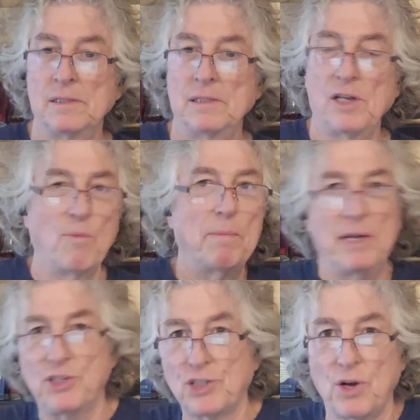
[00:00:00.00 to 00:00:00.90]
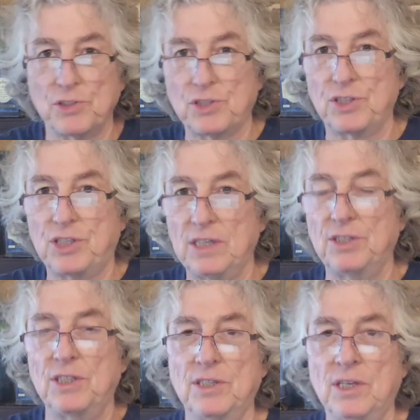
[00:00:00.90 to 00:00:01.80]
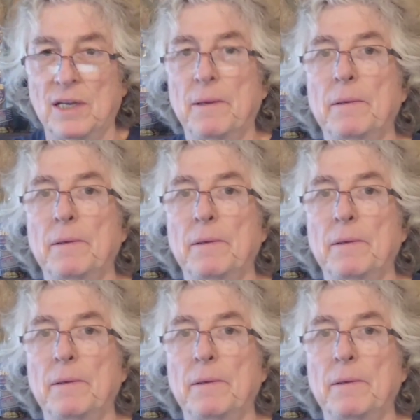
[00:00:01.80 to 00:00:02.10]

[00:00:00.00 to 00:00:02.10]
Maybe he starts the season.